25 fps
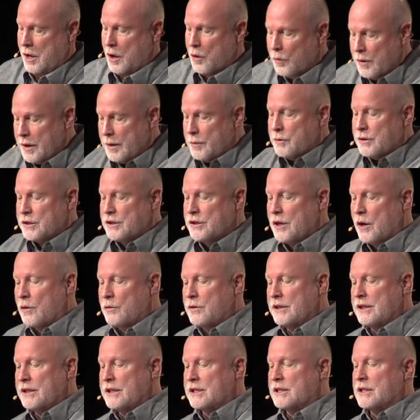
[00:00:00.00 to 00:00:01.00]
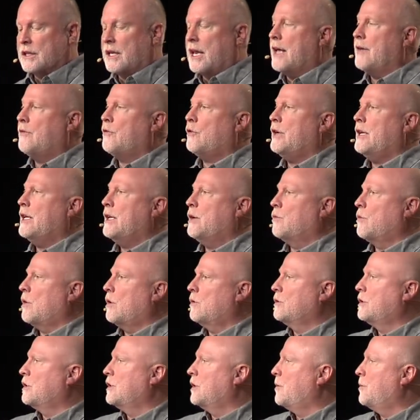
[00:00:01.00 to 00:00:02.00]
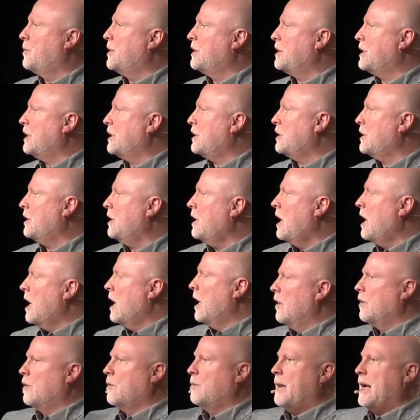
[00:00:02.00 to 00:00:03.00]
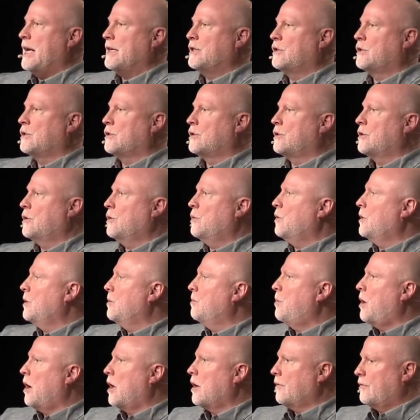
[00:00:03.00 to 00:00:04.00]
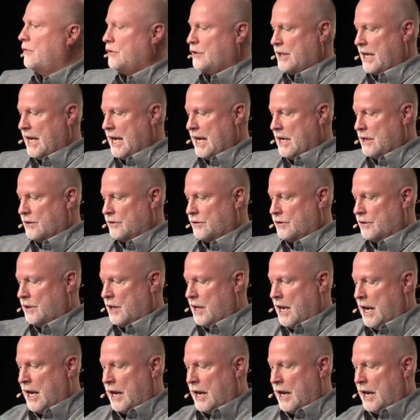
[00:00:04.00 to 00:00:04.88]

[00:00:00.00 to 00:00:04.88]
When he was sold into slavery, he rose to the position of the master steward in Potiphar's house.